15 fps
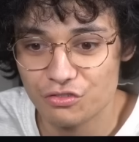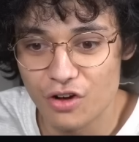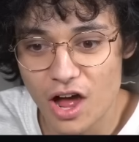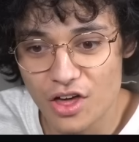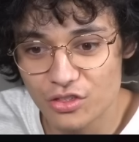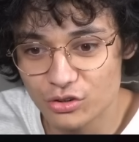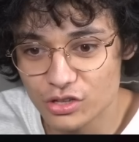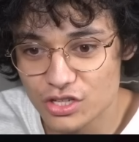
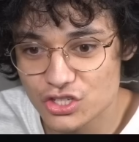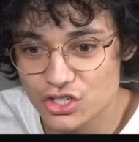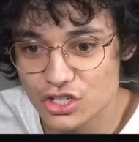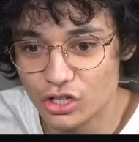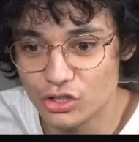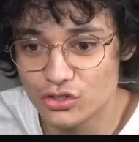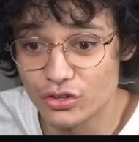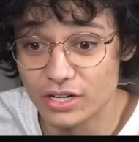Fatherless
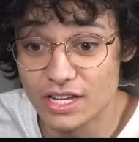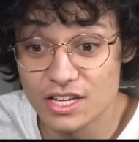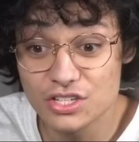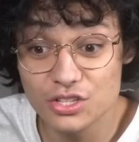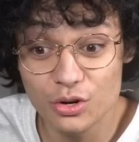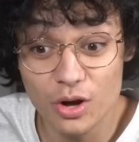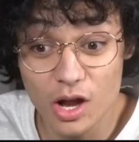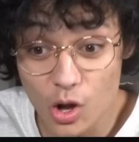children. Is
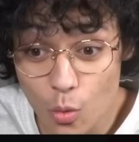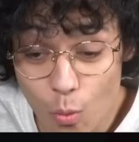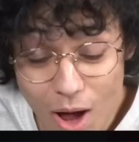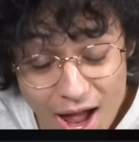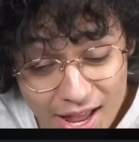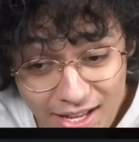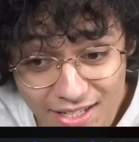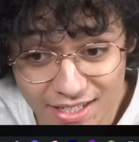there a
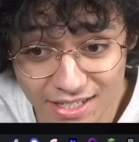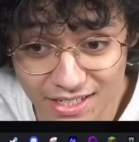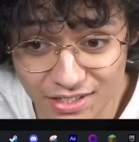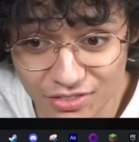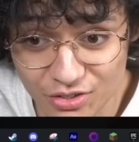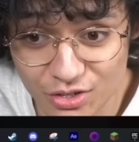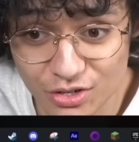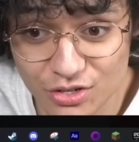quiet kid
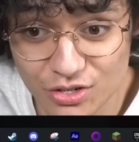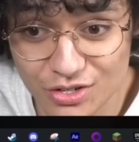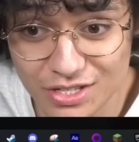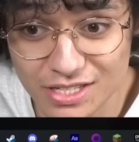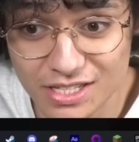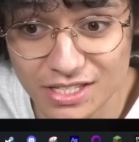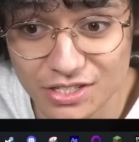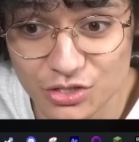in there?
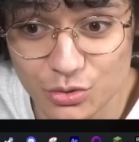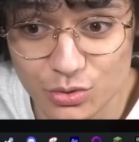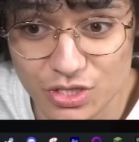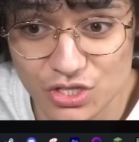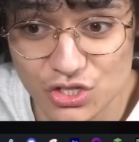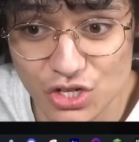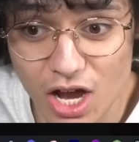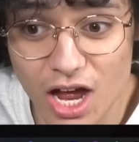He can do
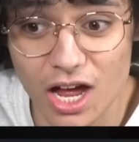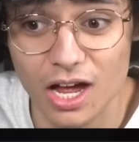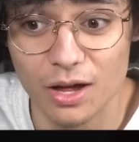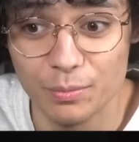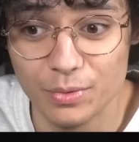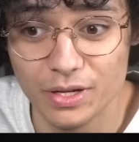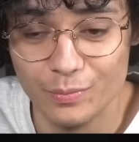his job.